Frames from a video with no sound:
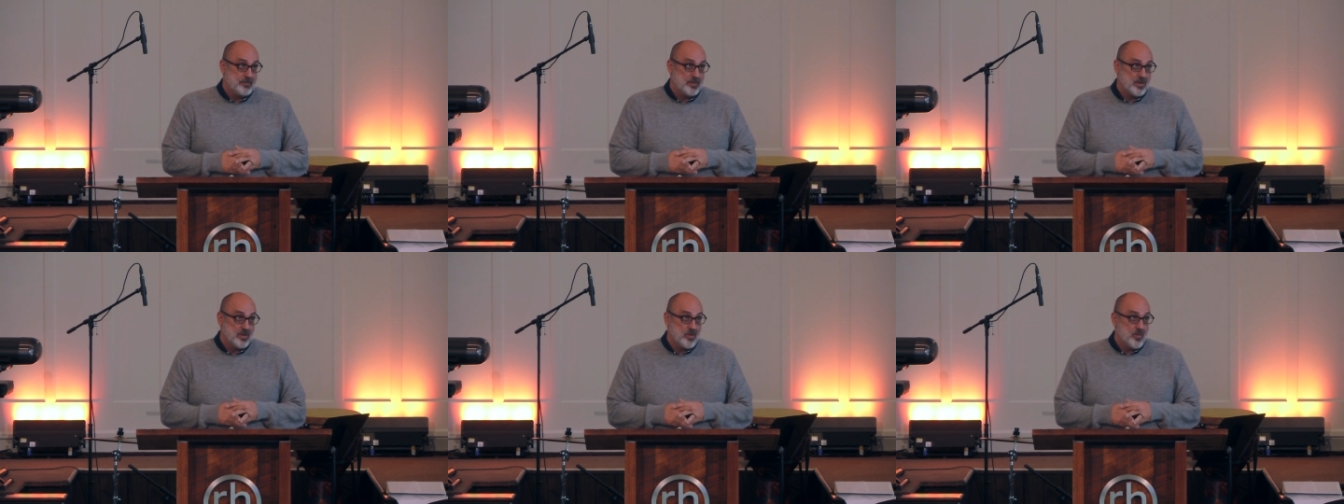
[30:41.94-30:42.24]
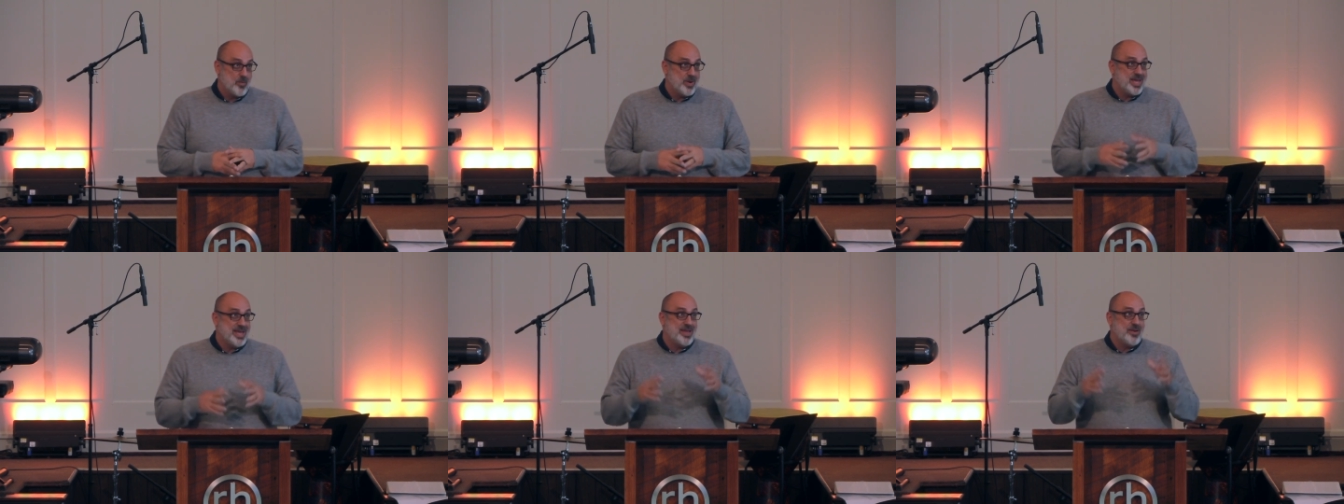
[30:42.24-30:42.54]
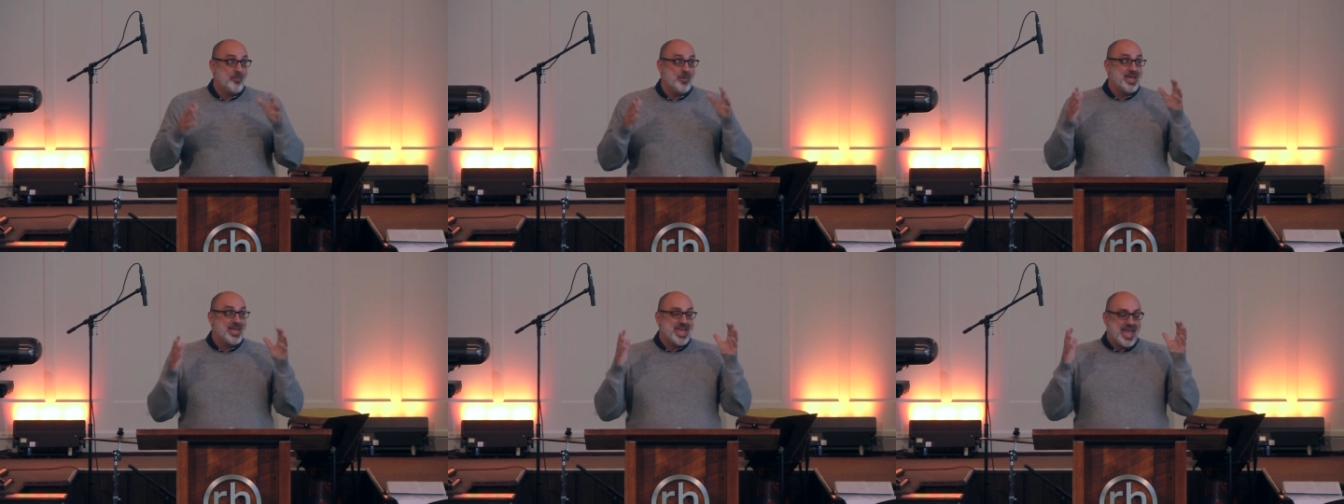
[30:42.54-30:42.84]
We,
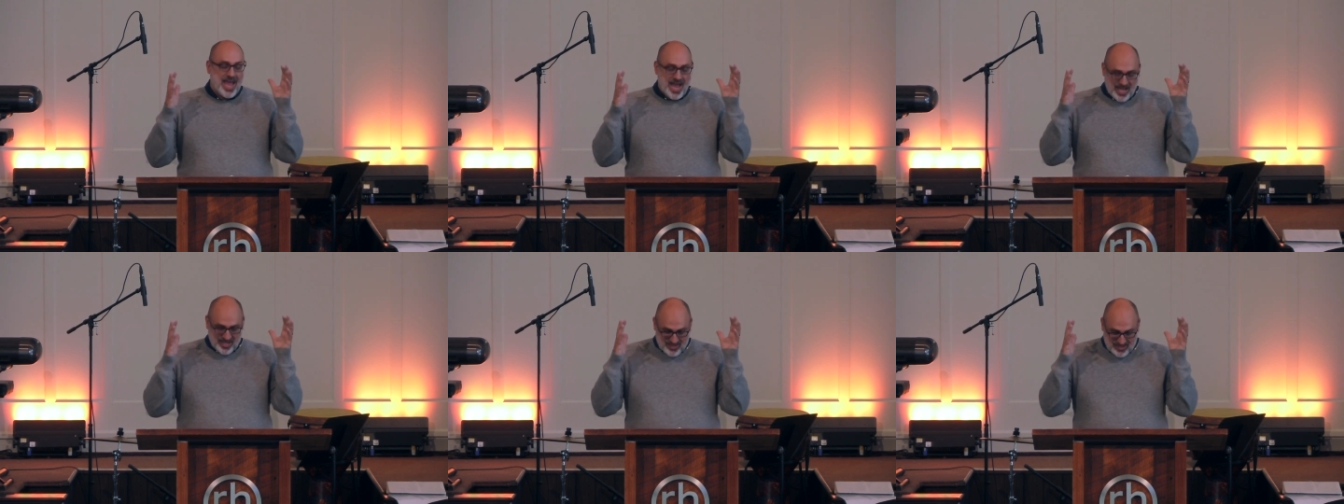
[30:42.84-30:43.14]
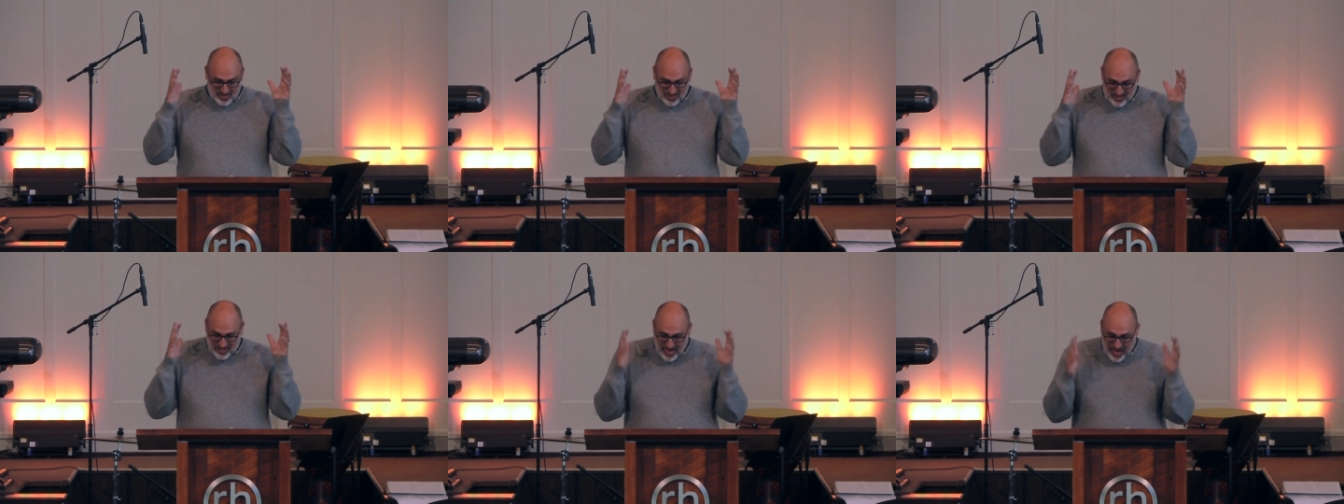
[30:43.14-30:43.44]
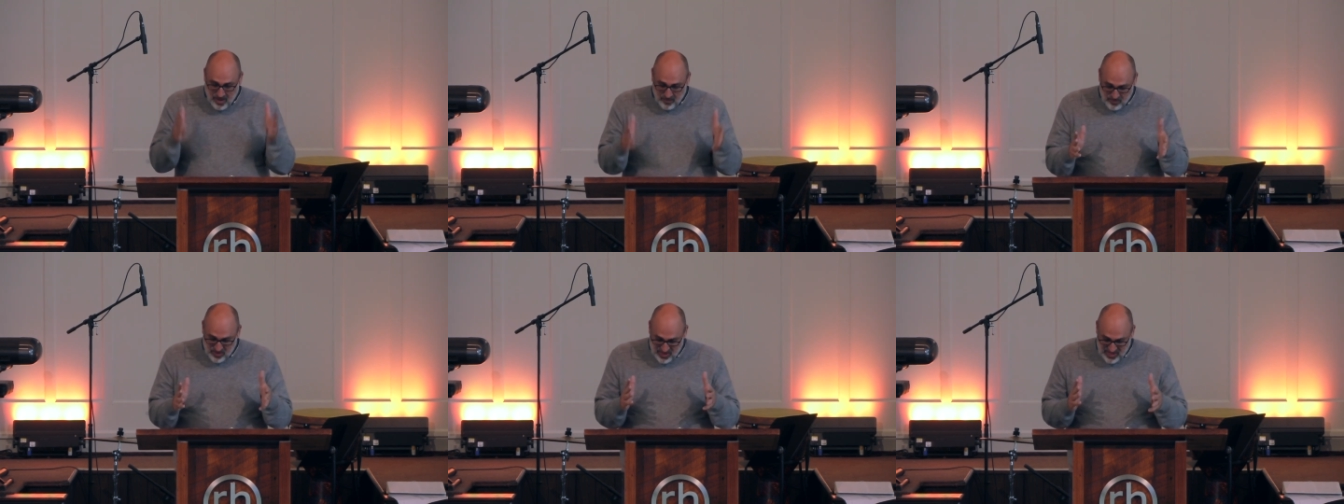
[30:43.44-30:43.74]
we can't
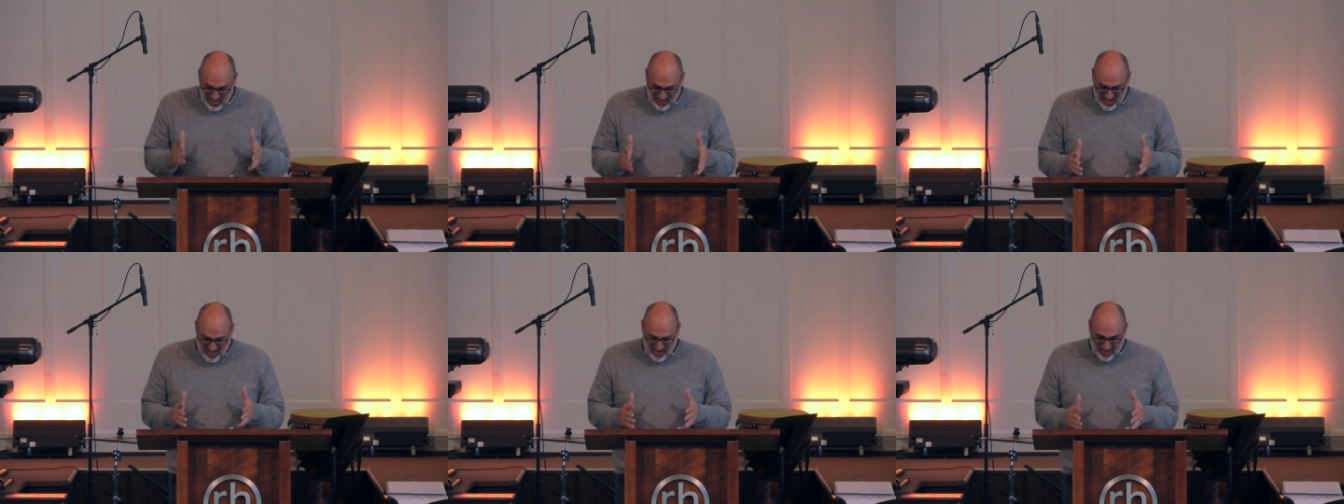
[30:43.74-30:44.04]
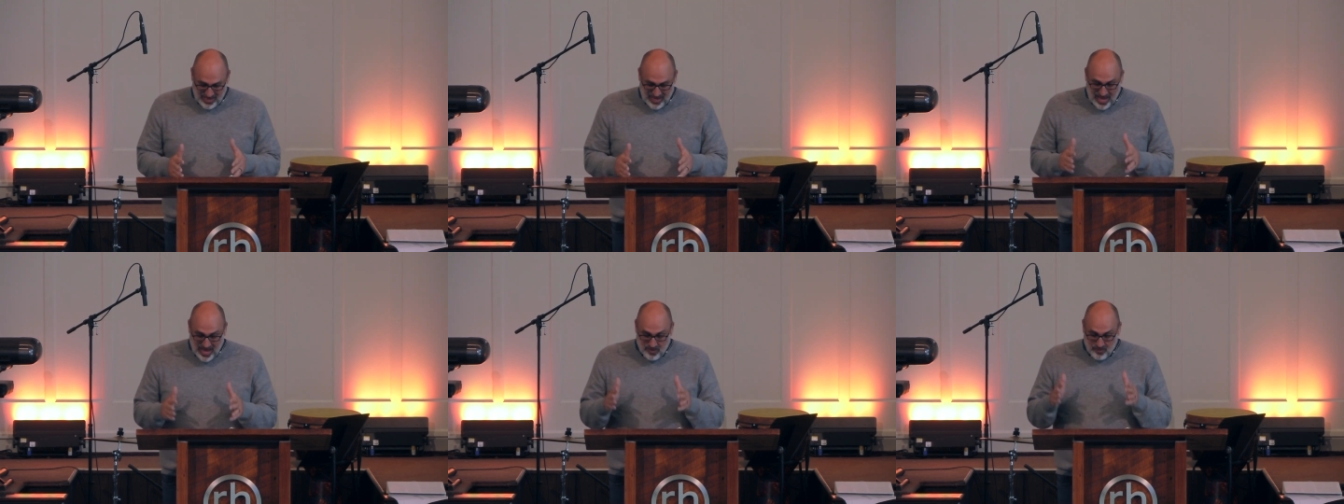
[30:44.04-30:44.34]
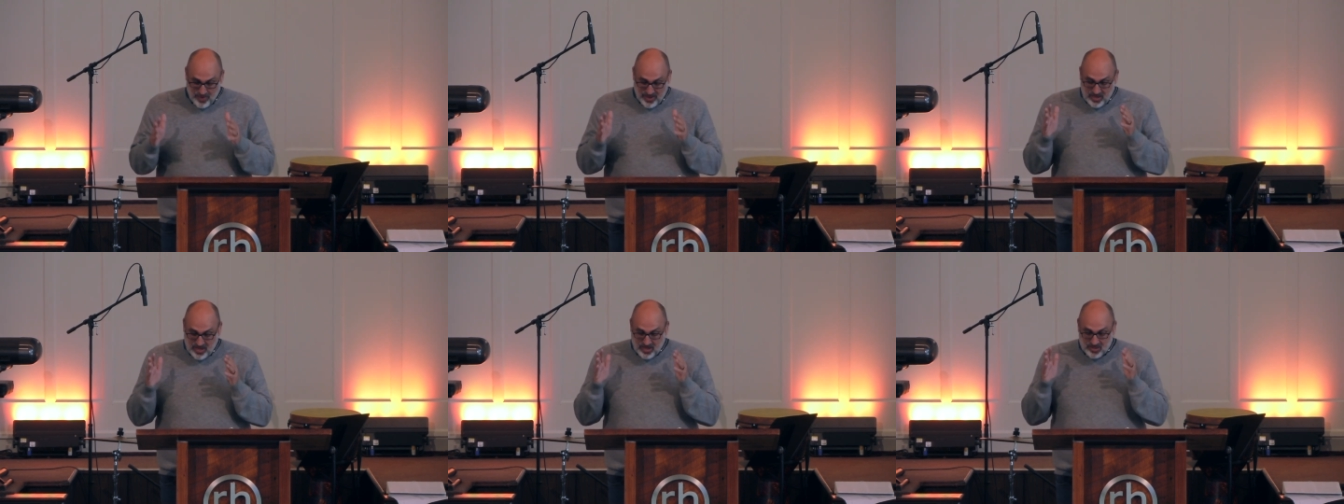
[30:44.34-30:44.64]
stop thanking God
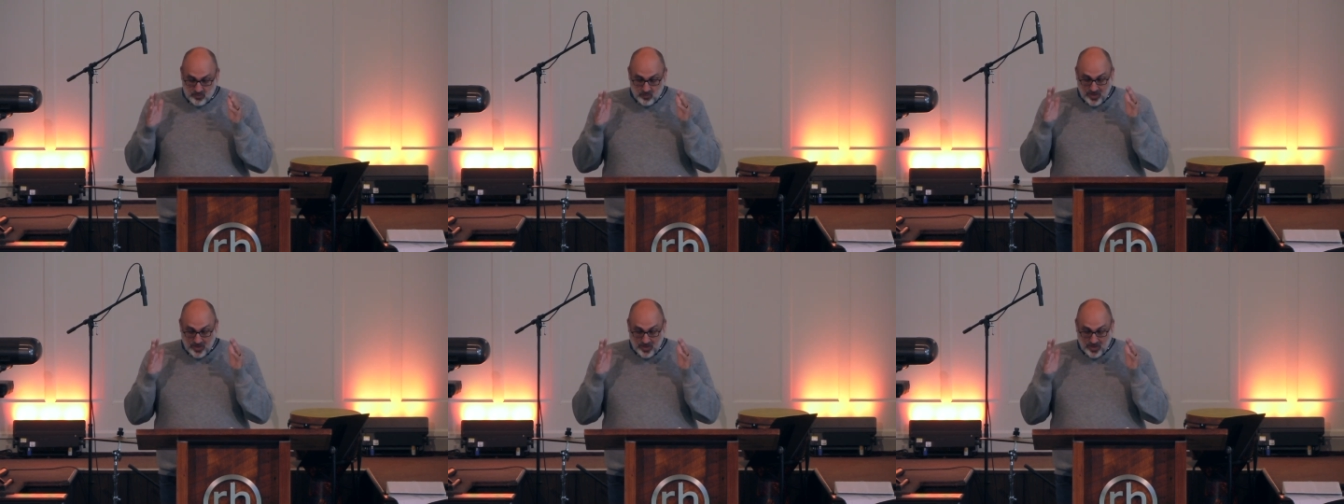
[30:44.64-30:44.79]
because